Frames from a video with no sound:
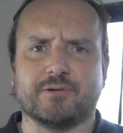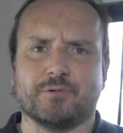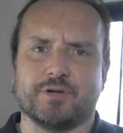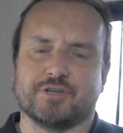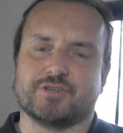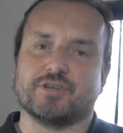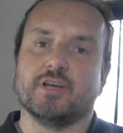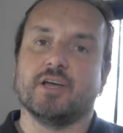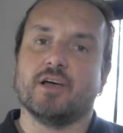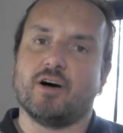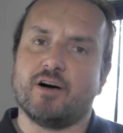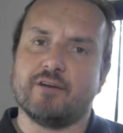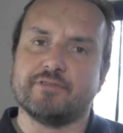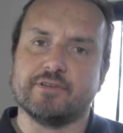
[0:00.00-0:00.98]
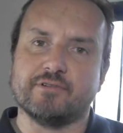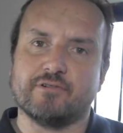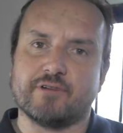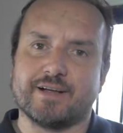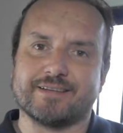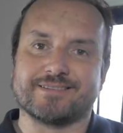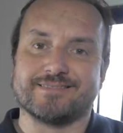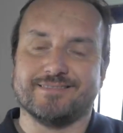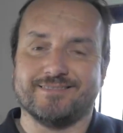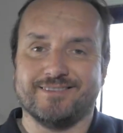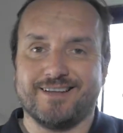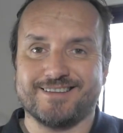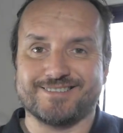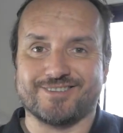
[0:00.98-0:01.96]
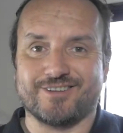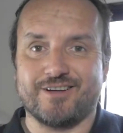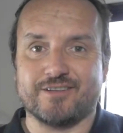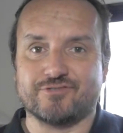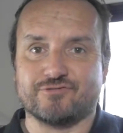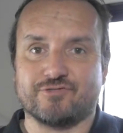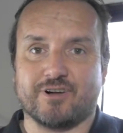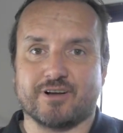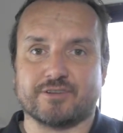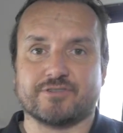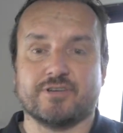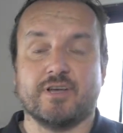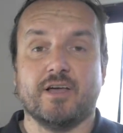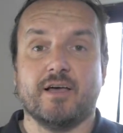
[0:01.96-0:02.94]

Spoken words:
which often creates lust constructs.